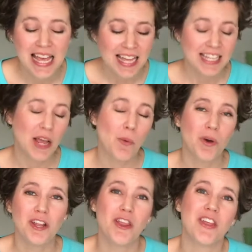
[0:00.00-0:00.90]
Now, one
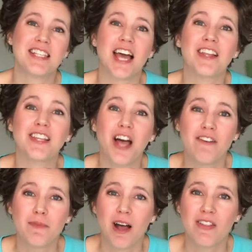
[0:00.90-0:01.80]
of the things I love
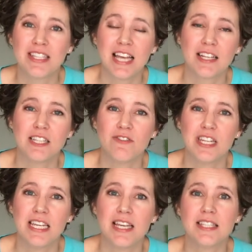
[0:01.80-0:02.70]
about this
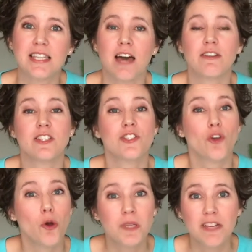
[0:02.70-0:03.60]
activity is that so
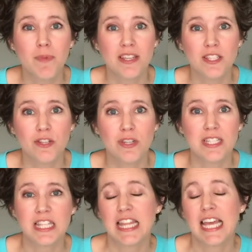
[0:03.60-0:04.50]
many of my students
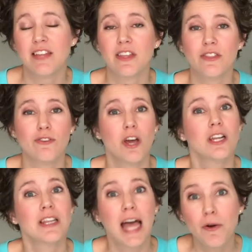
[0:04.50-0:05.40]
think that they're not
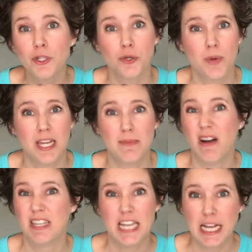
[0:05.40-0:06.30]
allowed to write
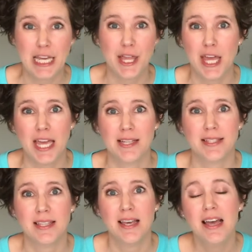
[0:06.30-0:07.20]
about yucky things.
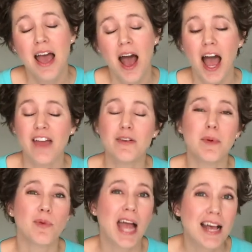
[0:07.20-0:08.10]
I
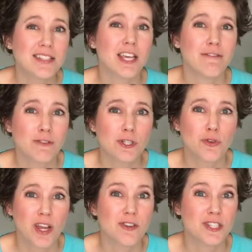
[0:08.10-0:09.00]
remember asking first
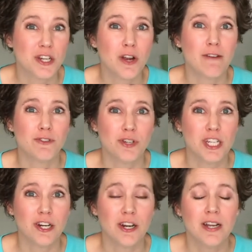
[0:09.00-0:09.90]
graders year after
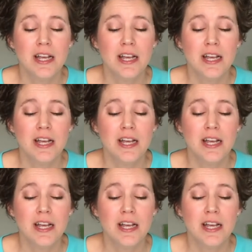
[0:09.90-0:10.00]
year,